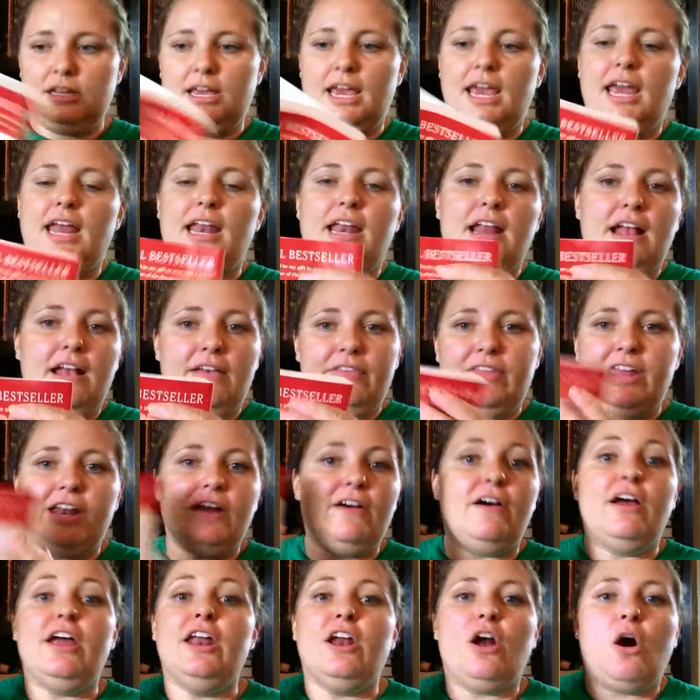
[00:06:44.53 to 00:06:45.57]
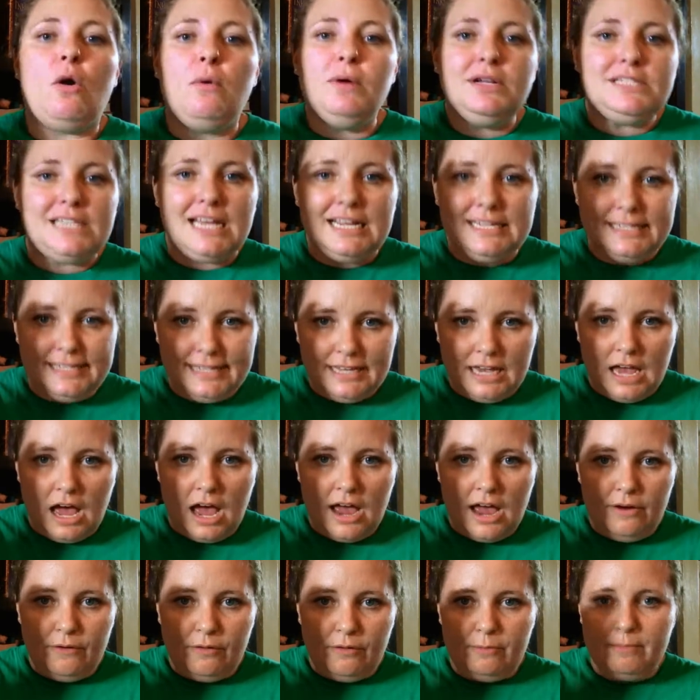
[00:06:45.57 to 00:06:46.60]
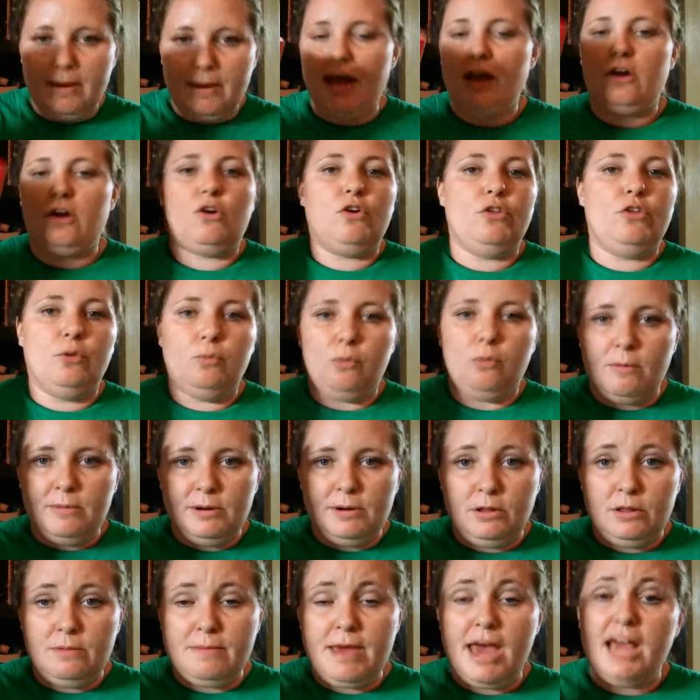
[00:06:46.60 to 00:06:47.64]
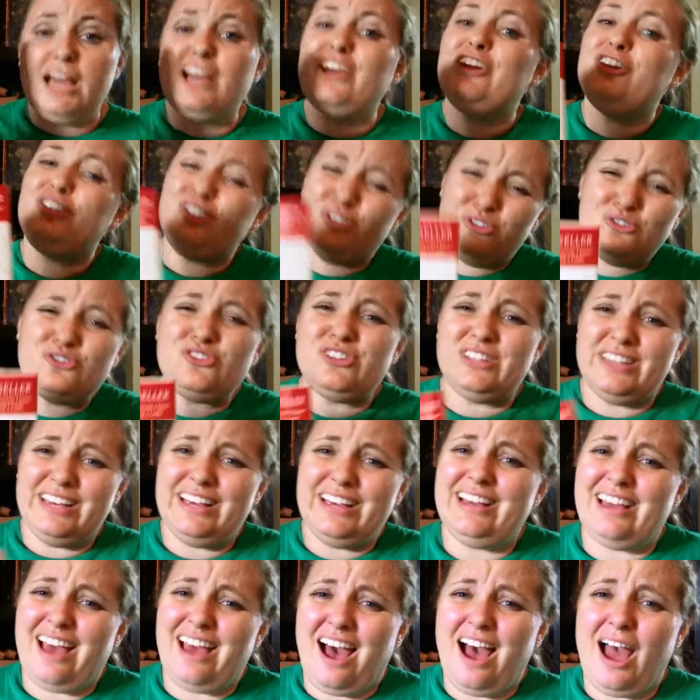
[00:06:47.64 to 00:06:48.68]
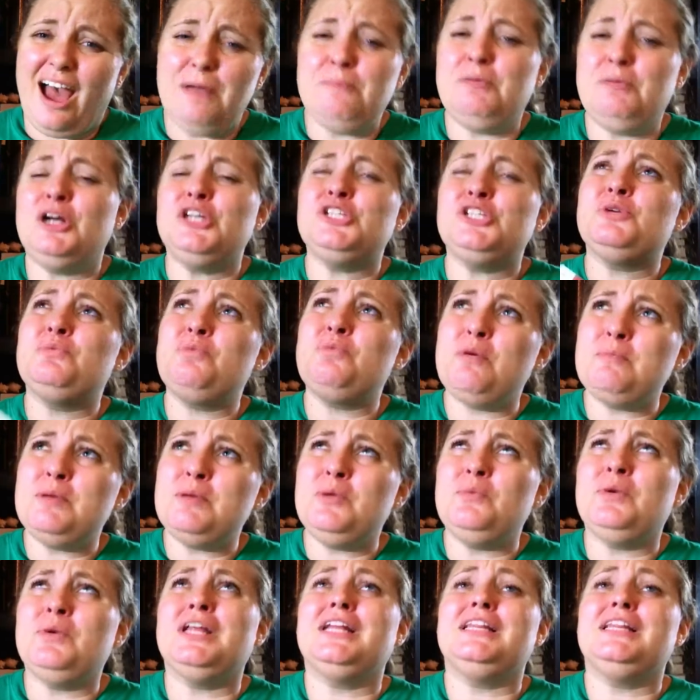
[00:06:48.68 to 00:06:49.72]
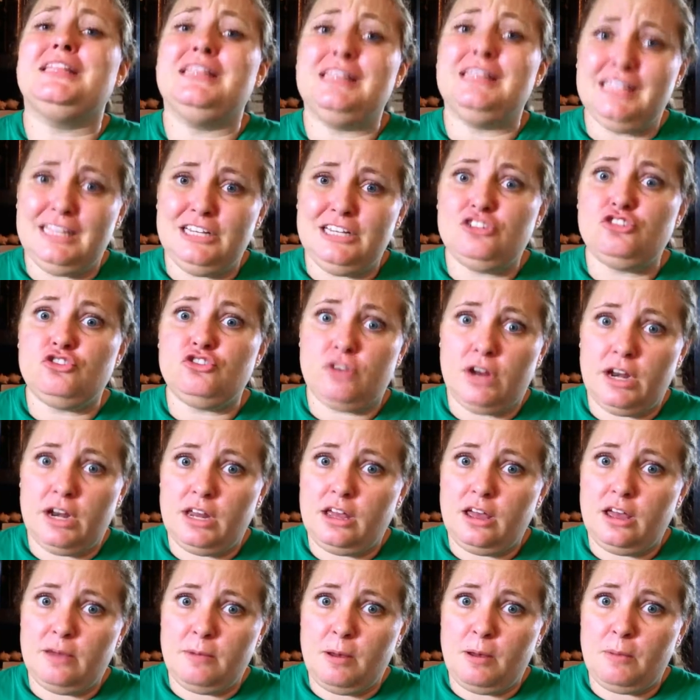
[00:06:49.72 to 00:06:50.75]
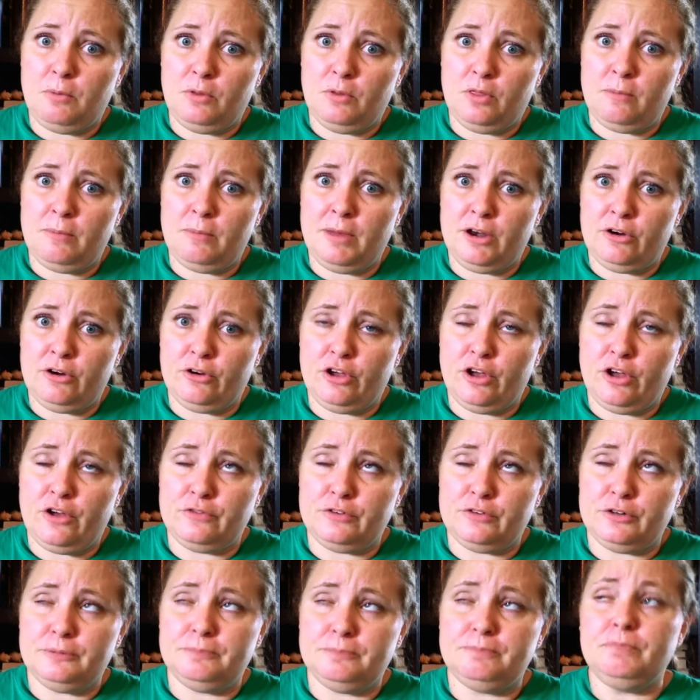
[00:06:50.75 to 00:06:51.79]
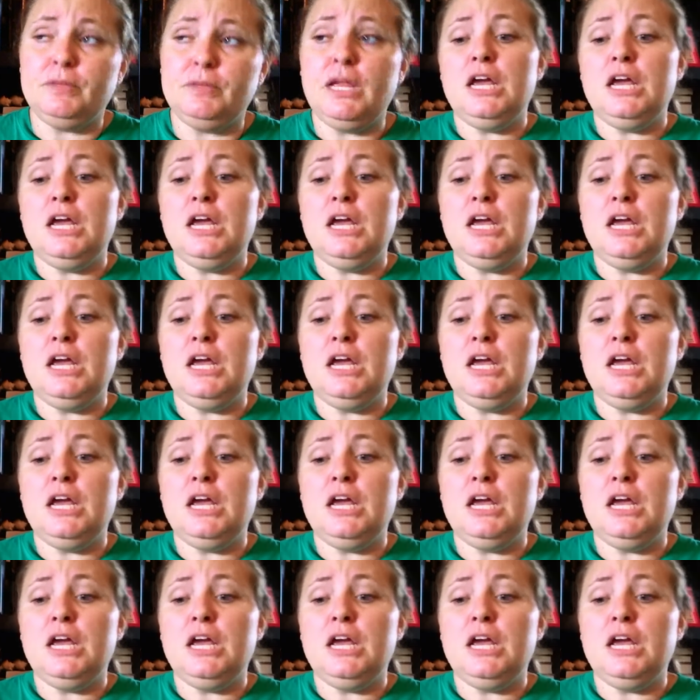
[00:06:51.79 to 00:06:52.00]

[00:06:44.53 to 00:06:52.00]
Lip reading: And then it always has the guy on the back or the woman on the back. Usually a guy, because a woman would at least try to come up with a better cover.